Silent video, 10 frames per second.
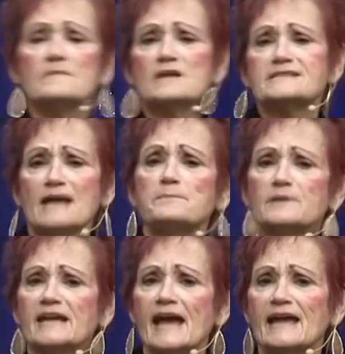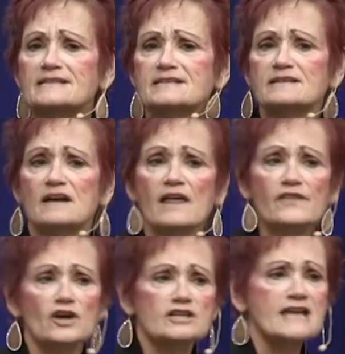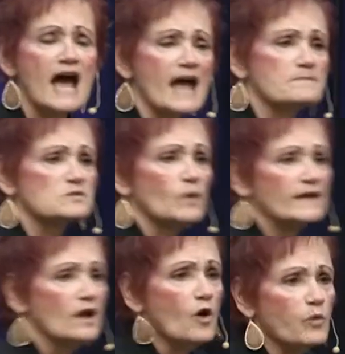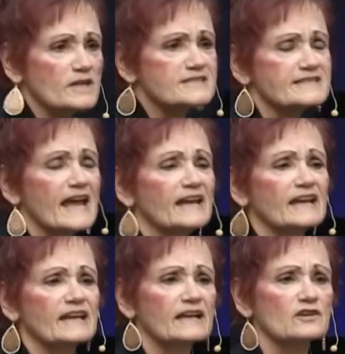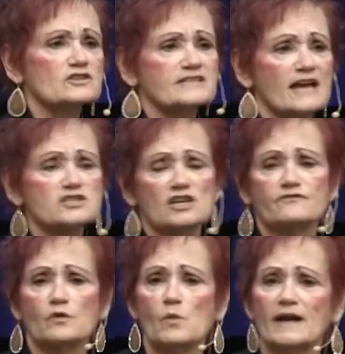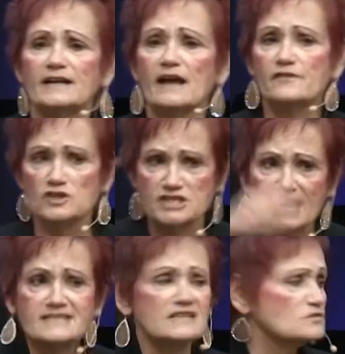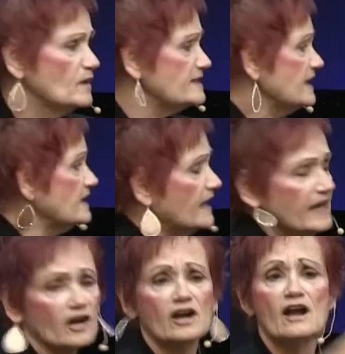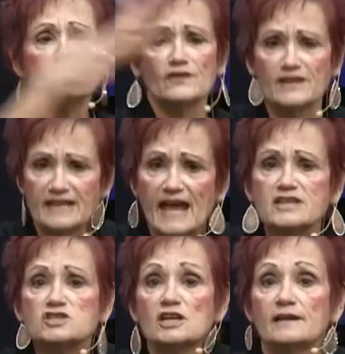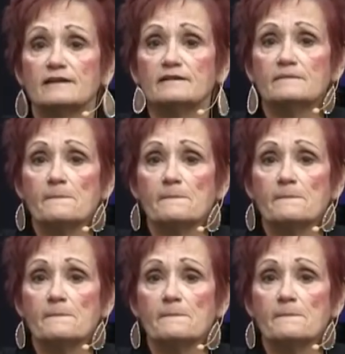supplicate. There are times when we're standing in intercession for one another, just as we did here for the nation.